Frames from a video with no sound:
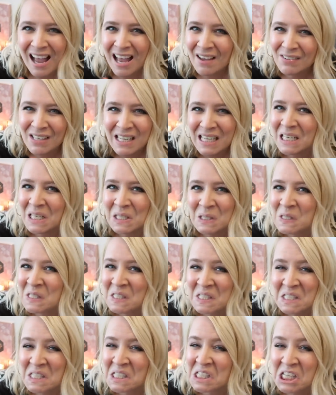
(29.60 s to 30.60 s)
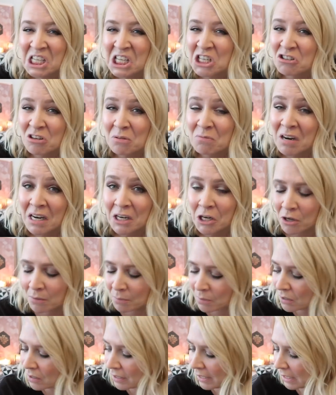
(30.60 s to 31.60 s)
I have done a little sneaky trip around
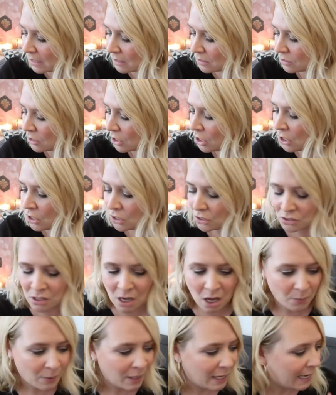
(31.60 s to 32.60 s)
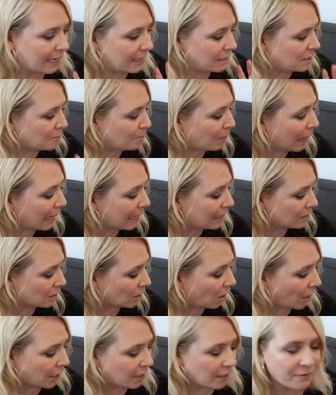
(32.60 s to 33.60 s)
home bargains. So it's split into
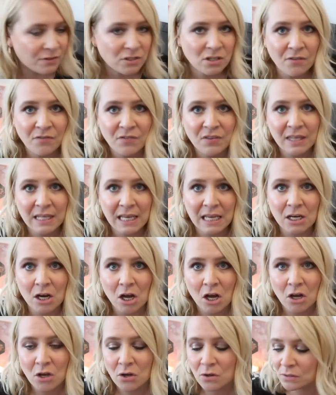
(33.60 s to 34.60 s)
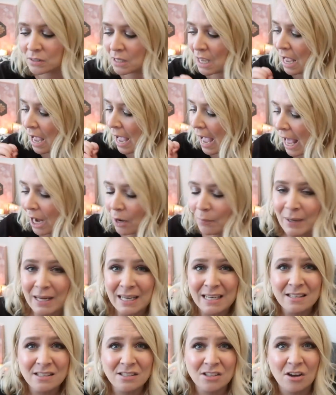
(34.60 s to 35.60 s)
kind of stuff for the kiddos,
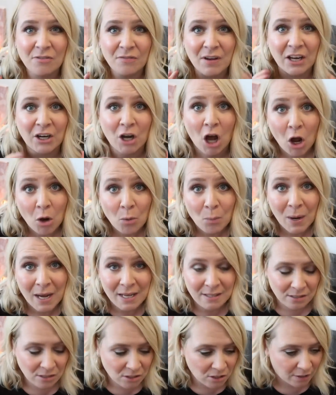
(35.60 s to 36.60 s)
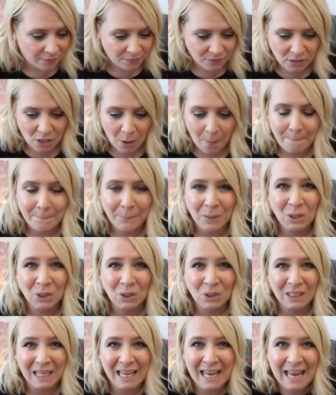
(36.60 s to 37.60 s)
Halloweeny stuff and homeware stuff. So
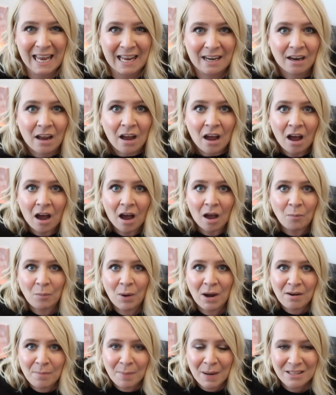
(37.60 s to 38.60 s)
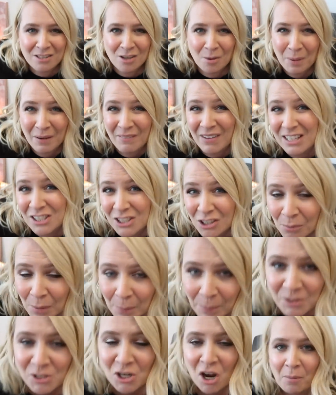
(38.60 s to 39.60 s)
buckle in. I'm wearing a black top, but I've actually got
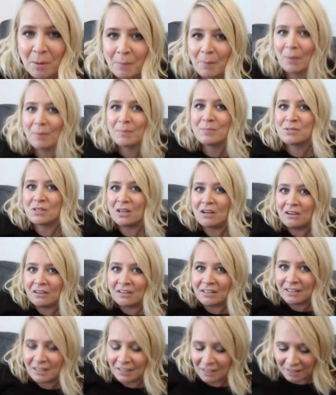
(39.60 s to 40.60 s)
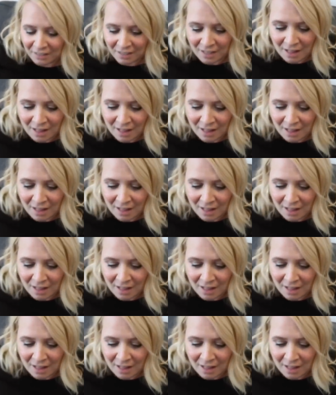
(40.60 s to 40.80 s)
my pajama bottoms on.